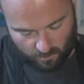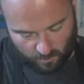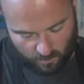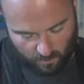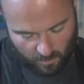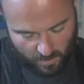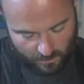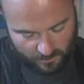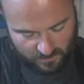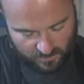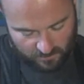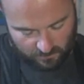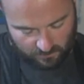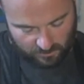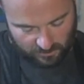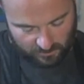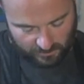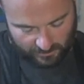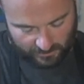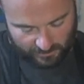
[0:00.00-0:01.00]
pop some
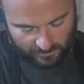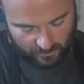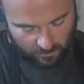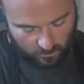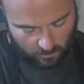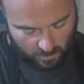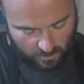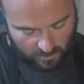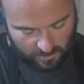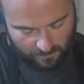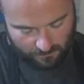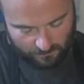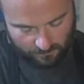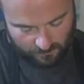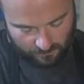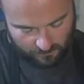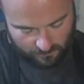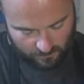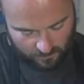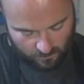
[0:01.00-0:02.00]
glue on him,
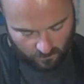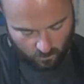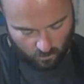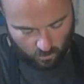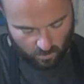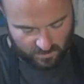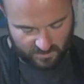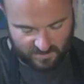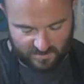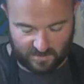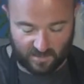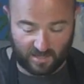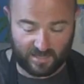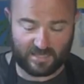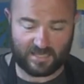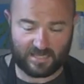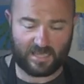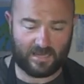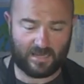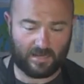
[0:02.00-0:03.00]
one side
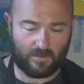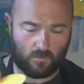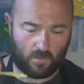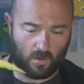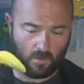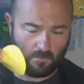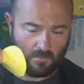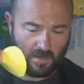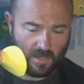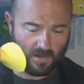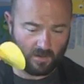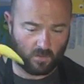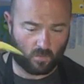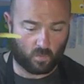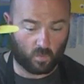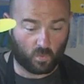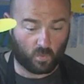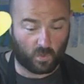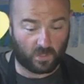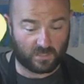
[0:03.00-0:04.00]
again. It won't matter
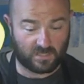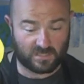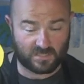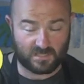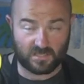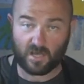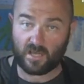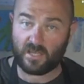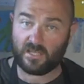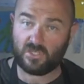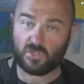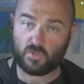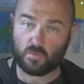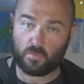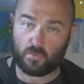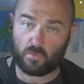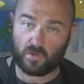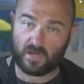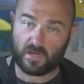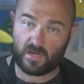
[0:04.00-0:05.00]
which side you
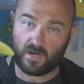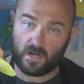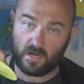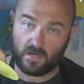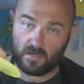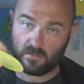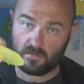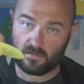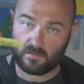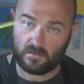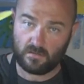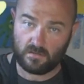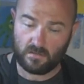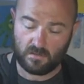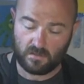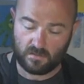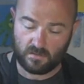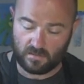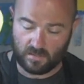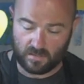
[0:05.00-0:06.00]
put it on.
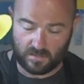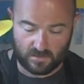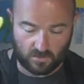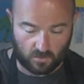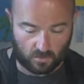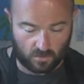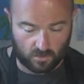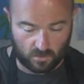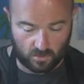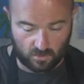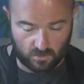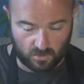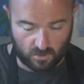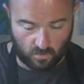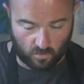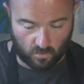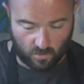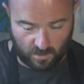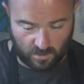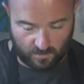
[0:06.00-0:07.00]
That's all good,
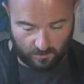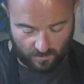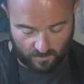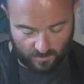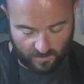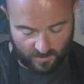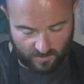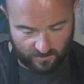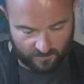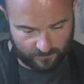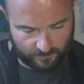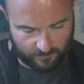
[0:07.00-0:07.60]
don't worry about that.